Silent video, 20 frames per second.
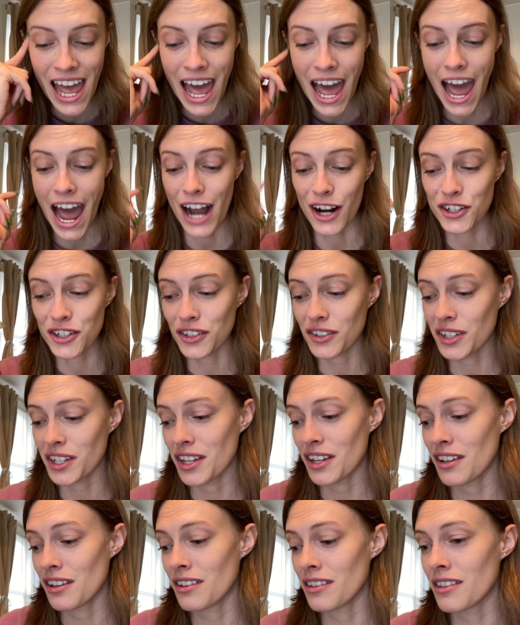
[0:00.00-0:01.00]

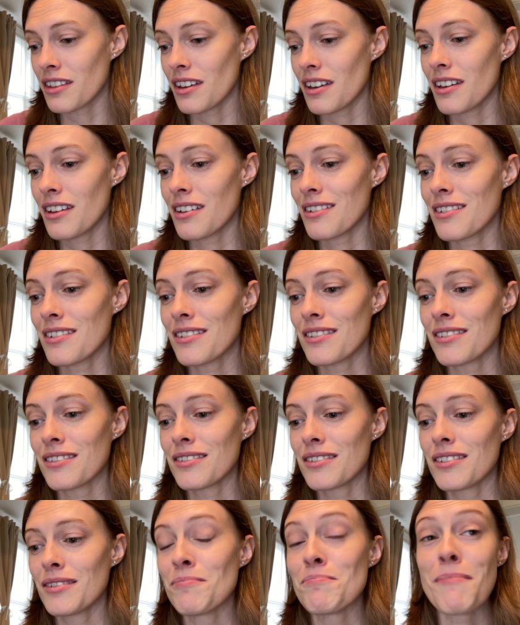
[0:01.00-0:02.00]
Actually, the
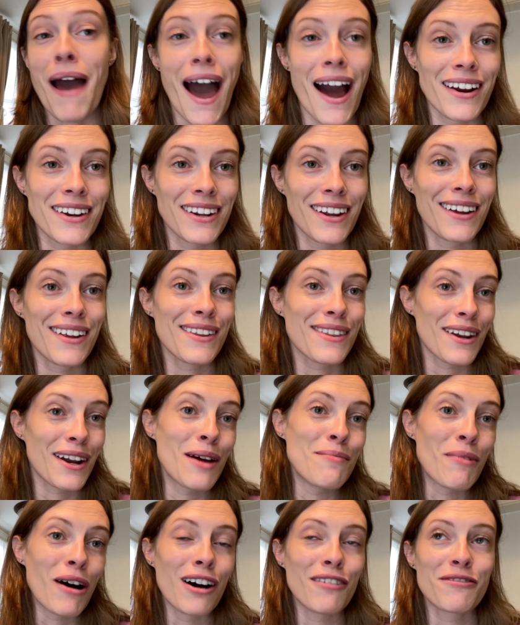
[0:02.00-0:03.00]
magnet that I
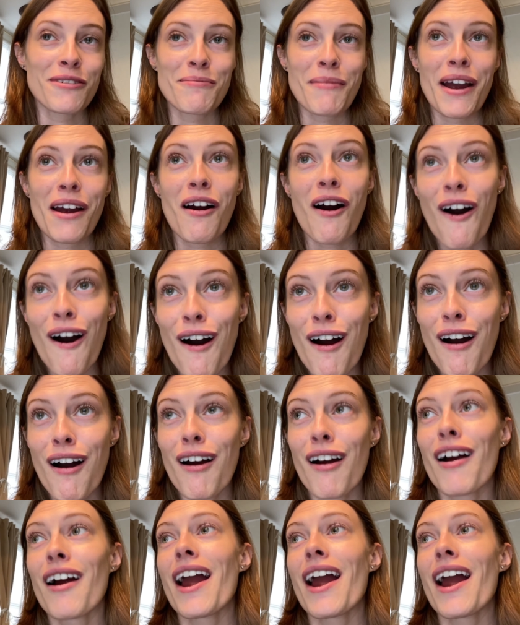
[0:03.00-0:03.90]
bought for my car